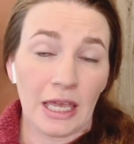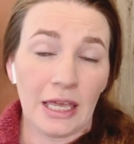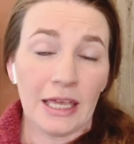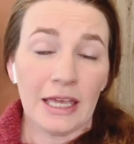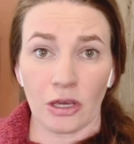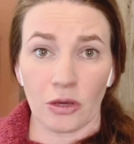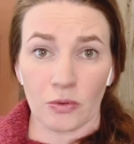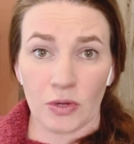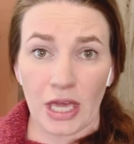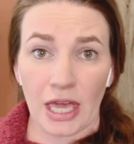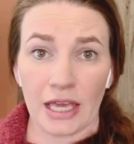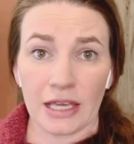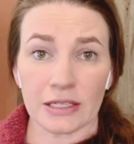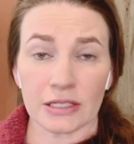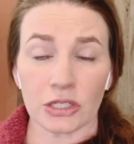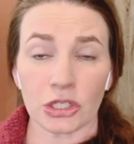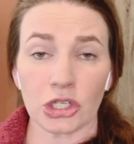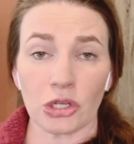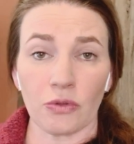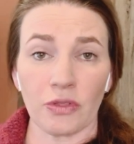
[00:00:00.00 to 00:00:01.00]

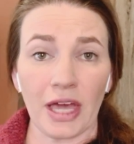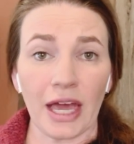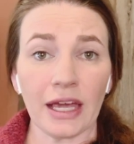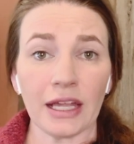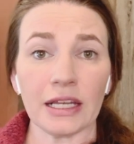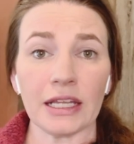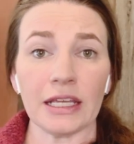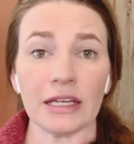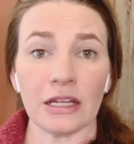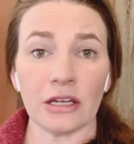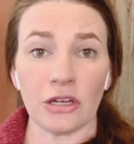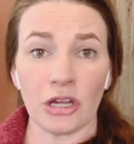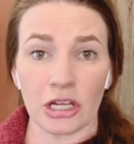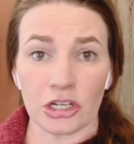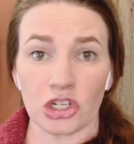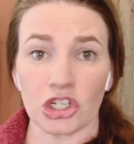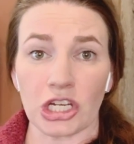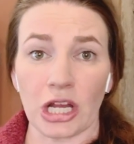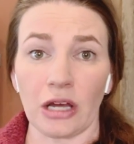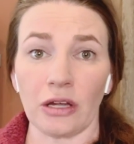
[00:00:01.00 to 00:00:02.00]
Okay, so that in a
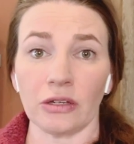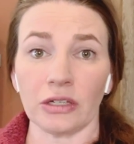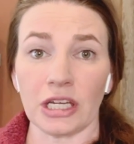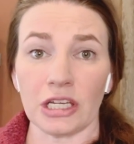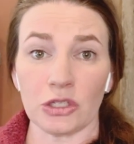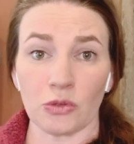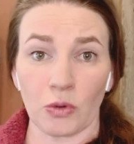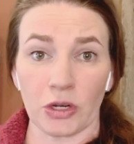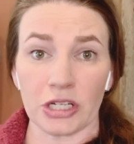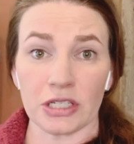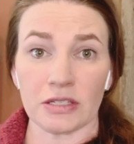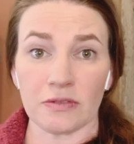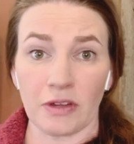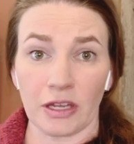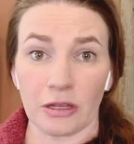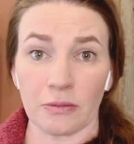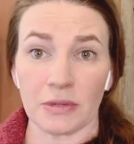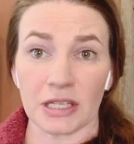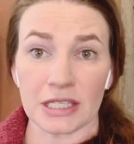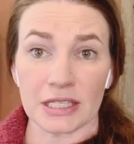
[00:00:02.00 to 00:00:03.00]
nutshell is what a
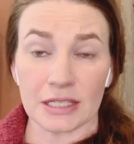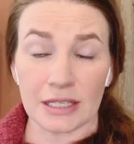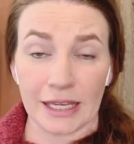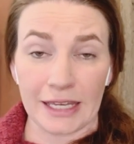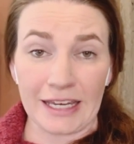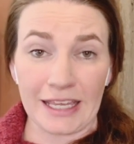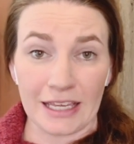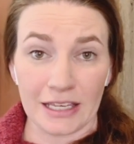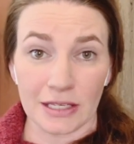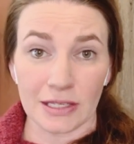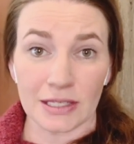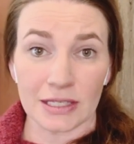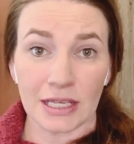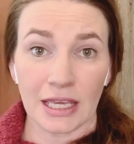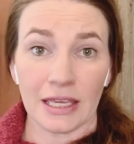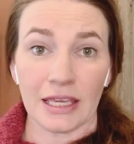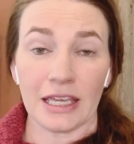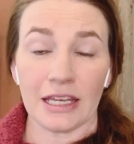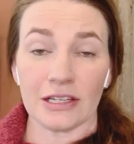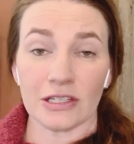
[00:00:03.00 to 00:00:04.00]
development slate is.
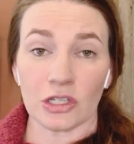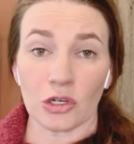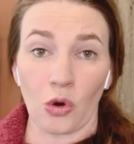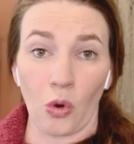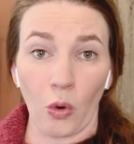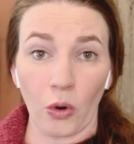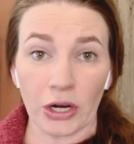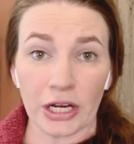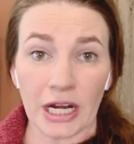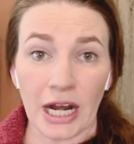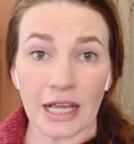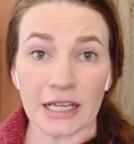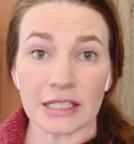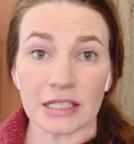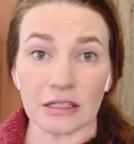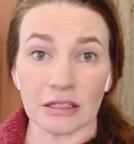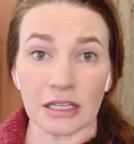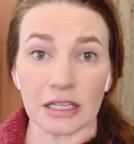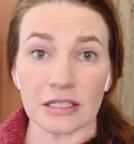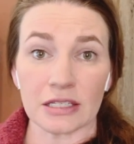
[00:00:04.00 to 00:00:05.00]
It is an
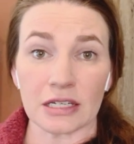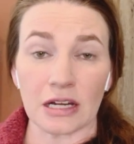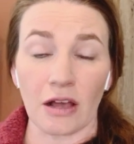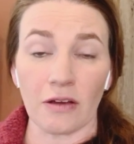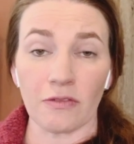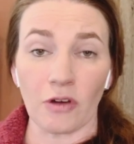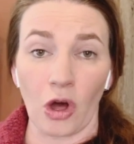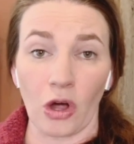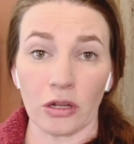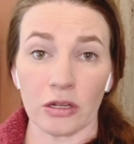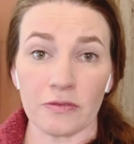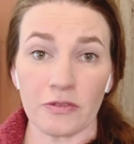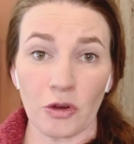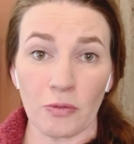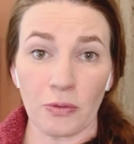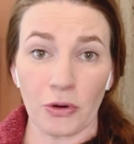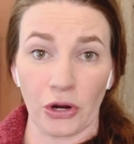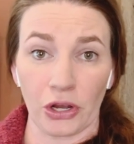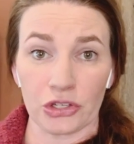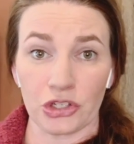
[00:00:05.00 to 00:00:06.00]
organized list of all of your
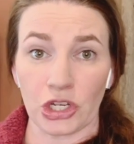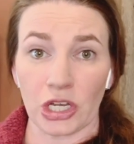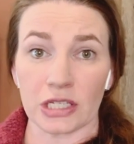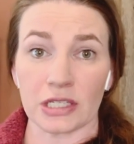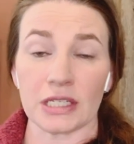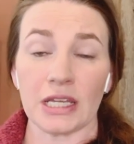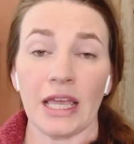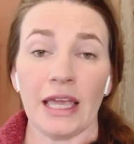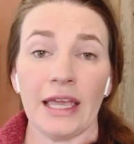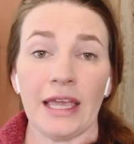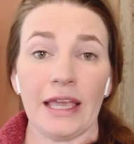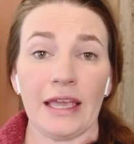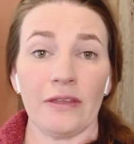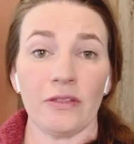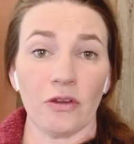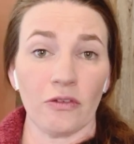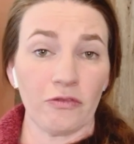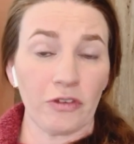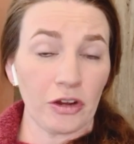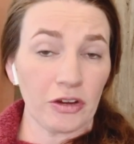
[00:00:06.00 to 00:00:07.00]
projects
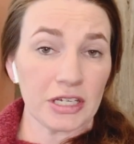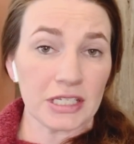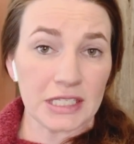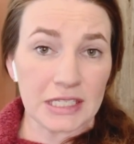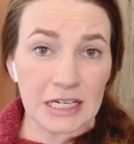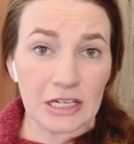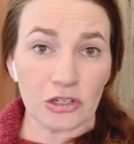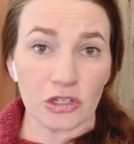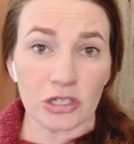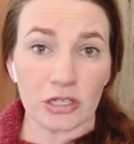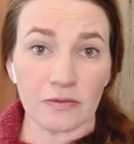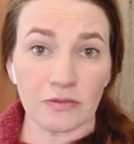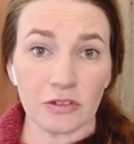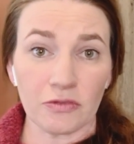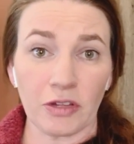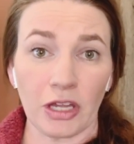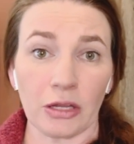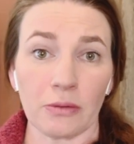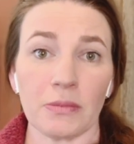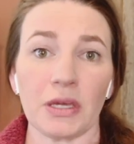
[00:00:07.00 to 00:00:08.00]
in their various stages of
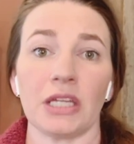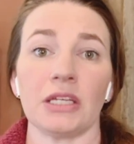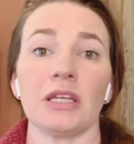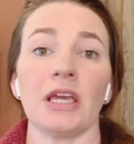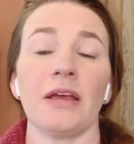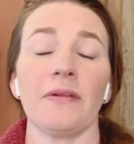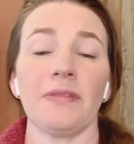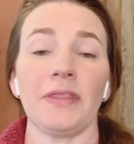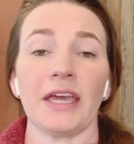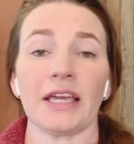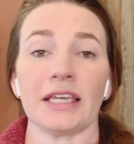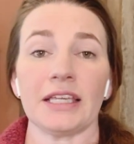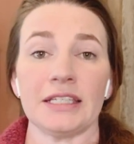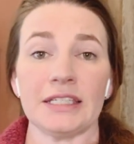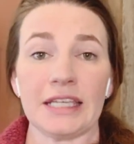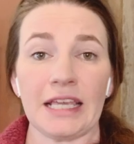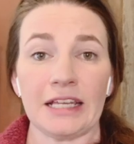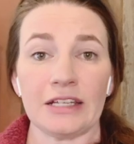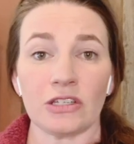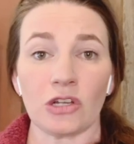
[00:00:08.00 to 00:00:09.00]
development that
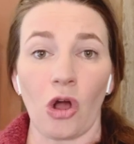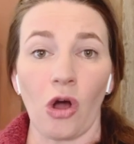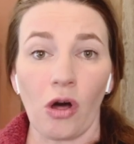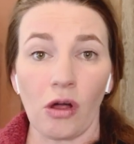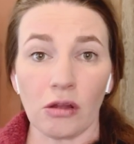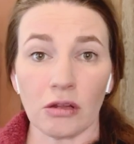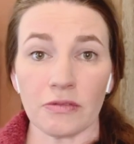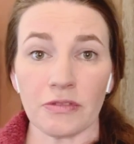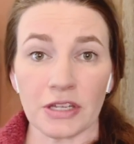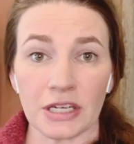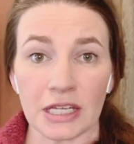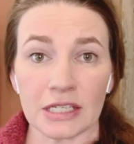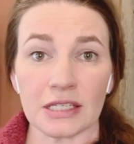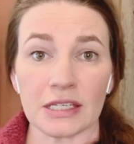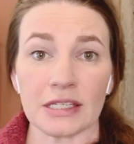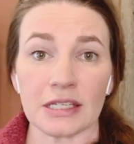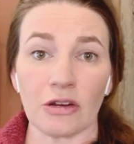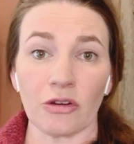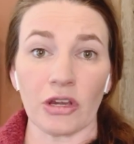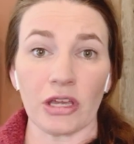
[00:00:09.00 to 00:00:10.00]
contains all of the
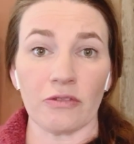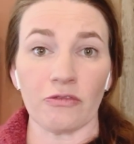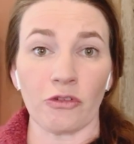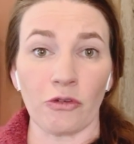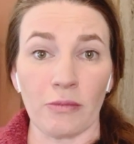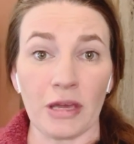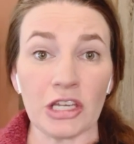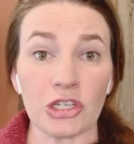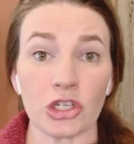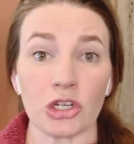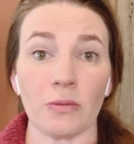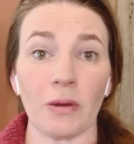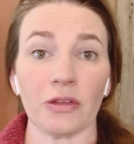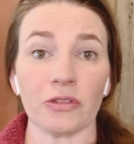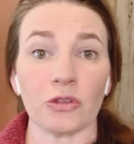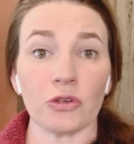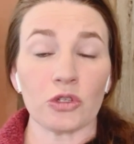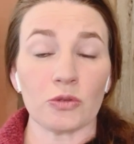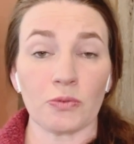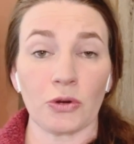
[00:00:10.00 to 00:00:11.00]
necessary information
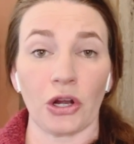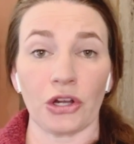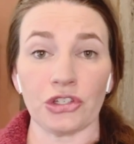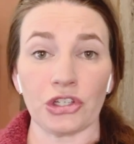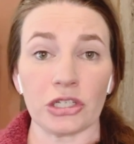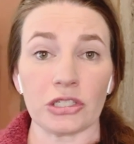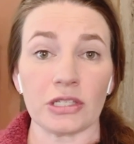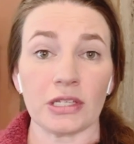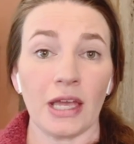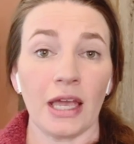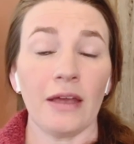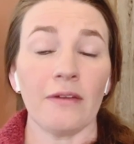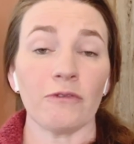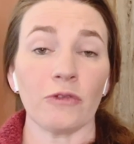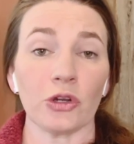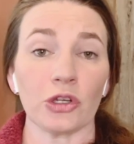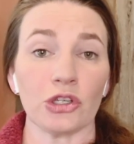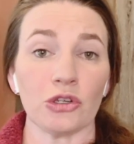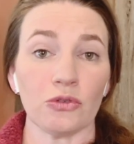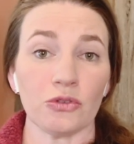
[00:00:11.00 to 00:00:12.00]
about those projects
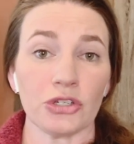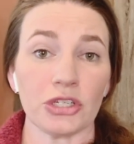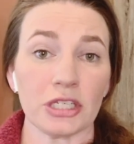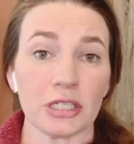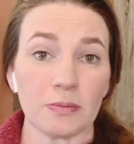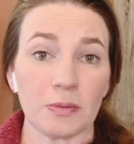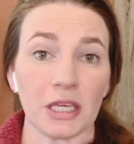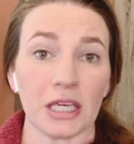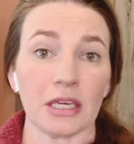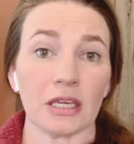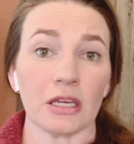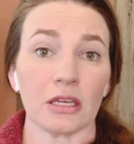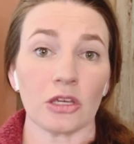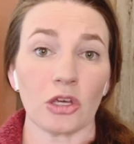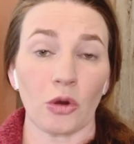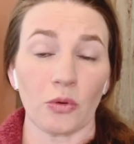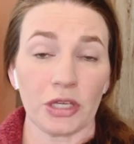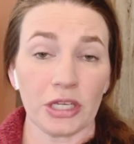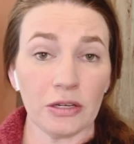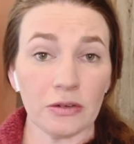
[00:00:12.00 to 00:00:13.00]
for you to speak
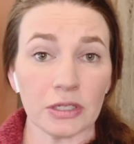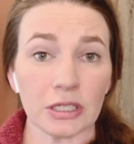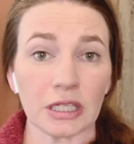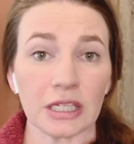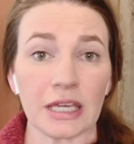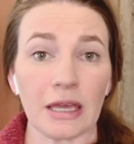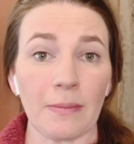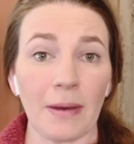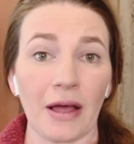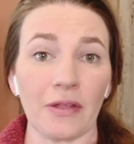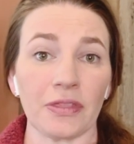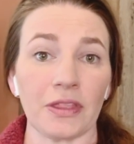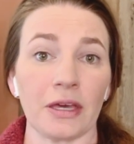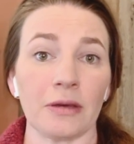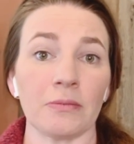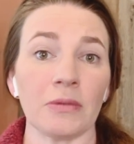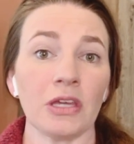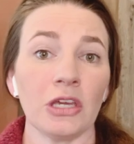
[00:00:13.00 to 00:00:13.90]
coherently about them